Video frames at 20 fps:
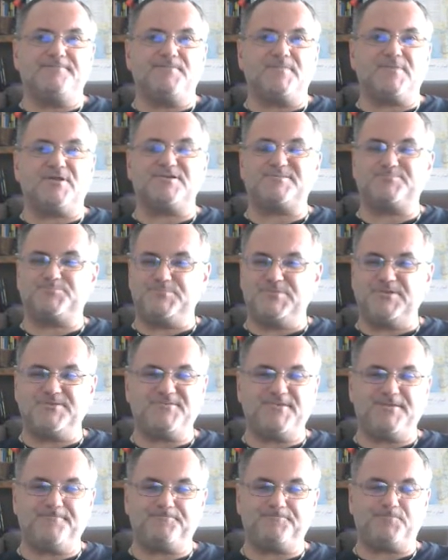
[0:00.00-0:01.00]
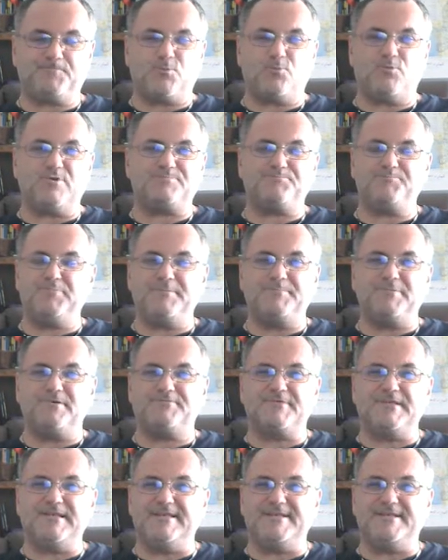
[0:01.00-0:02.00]
Because you see, what people
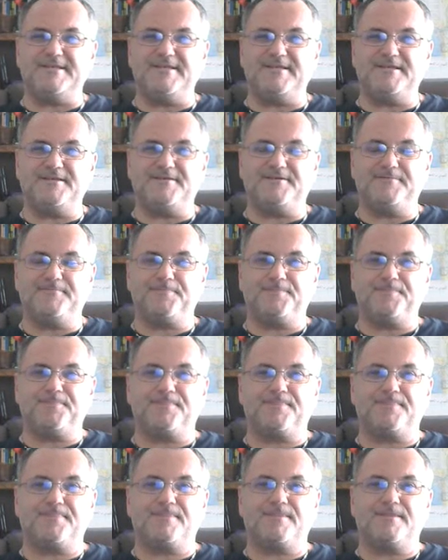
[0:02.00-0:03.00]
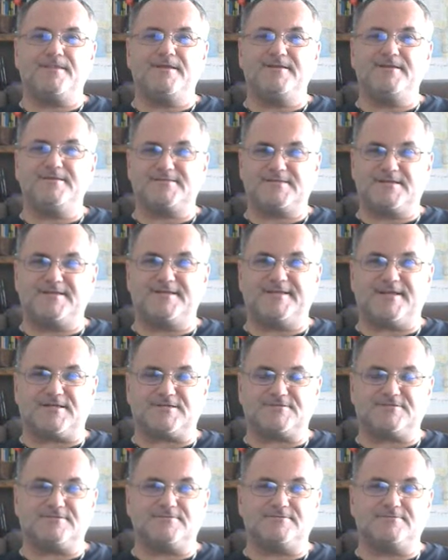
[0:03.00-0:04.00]
really need is
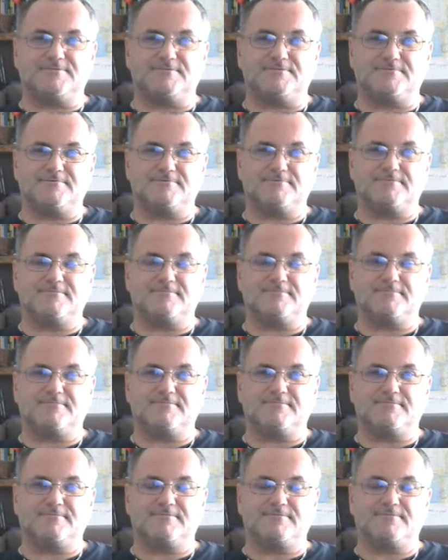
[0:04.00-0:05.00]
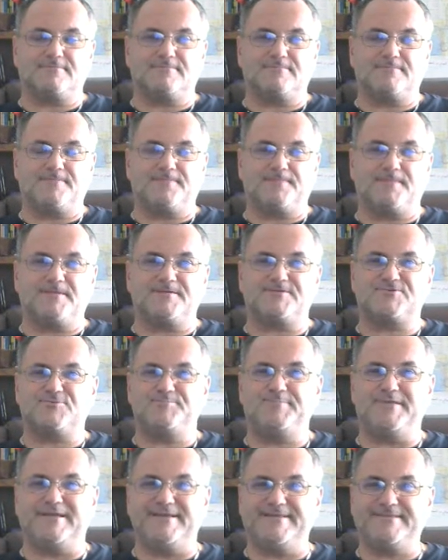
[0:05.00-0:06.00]
connection, is to
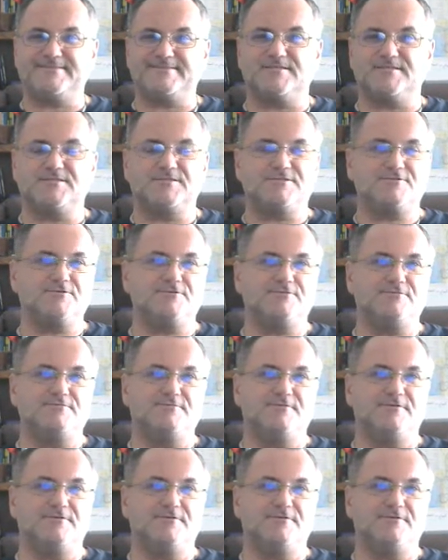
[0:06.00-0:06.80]
be listened to